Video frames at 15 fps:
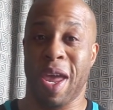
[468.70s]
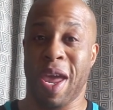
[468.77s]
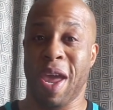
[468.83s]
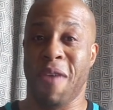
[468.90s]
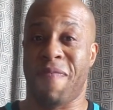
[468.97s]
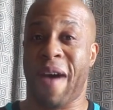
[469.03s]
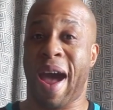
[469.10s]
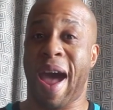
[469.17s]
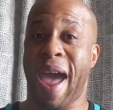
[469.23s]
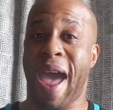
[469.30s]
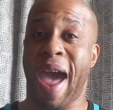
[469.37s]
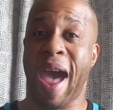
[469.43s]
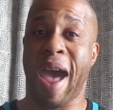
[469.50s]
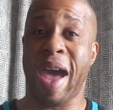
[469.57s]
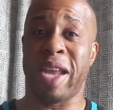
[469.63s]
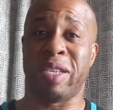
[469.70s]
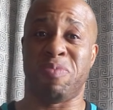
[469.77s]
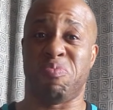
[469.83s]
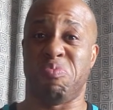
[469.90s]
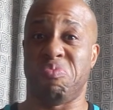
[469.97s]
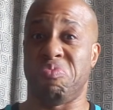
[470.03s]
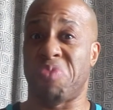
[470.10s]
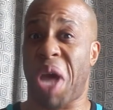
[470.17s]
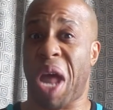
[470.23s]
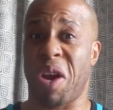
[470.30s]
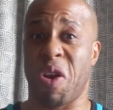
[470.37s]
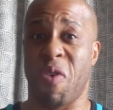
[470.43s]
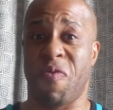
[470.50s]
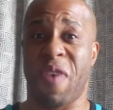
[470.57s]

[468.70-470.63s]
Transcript: if I had, I don't know,